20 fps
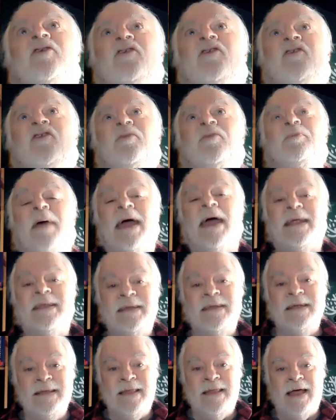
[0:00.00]

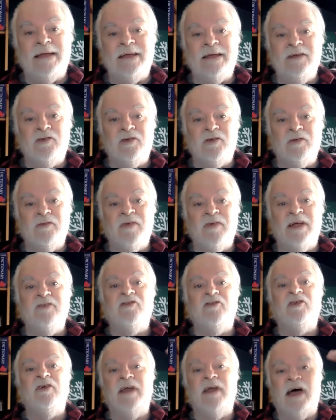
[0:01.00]
expecting that
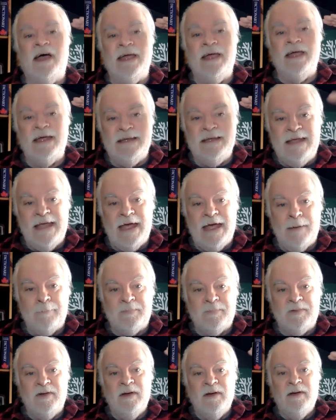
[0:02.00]
intervention, I had
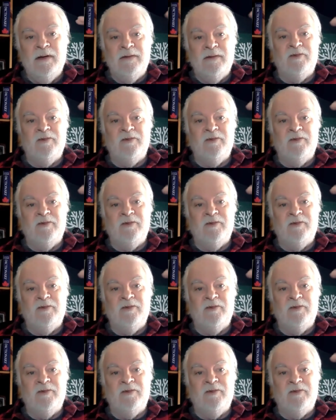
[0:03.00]
kept